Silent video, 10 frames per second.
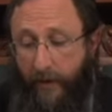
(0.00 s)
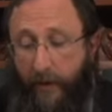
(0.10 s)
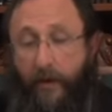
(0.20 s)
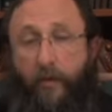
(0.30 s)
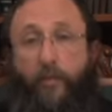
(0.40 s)

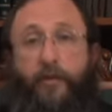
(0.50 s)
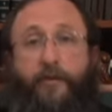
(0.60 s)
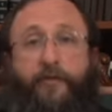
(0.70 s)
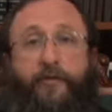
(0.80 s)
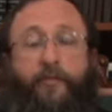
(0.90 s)
he
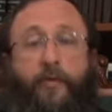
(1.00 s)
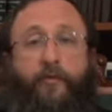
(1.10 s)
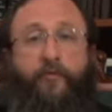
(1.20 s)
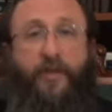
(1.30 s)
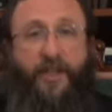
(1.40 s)
would
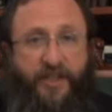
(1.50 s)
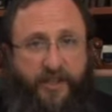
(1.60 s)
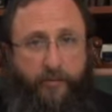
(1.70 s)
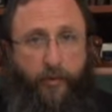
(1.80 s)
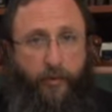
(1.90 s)
release
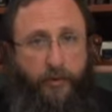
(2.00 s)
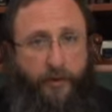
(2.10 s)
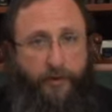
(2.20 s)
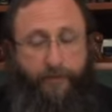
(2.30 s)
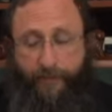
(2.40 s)
the
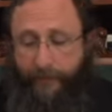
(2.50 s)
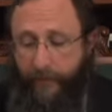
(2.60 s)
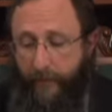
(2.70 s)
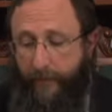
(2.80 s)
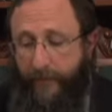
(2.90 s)
bolt.
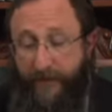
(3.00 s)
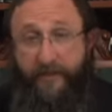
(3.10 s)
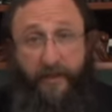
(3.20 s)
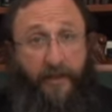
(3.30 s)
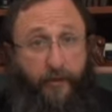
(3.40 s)
This is
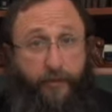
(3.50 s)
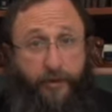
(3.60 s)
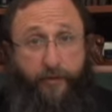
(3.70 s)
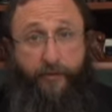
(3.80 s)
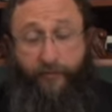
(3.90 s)
the
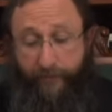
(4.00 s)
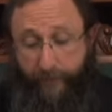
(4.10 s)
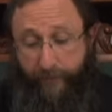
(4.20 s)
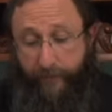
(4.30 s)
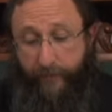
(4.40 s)
language of
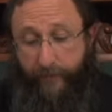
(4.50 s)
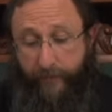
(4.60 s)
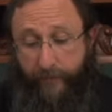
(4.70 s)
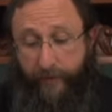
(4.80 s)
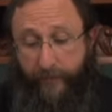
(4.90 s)

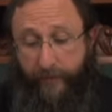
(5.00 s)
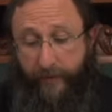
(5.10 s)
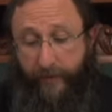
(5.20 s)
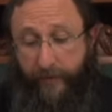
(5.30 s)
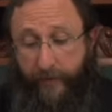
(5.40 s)

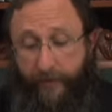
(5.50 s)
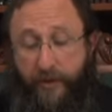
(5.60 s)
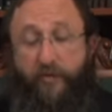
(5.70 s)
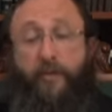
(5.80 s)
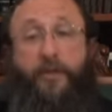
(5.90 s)
the
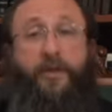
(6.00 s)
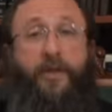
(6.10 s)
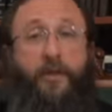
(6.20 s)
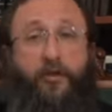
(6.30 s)
description in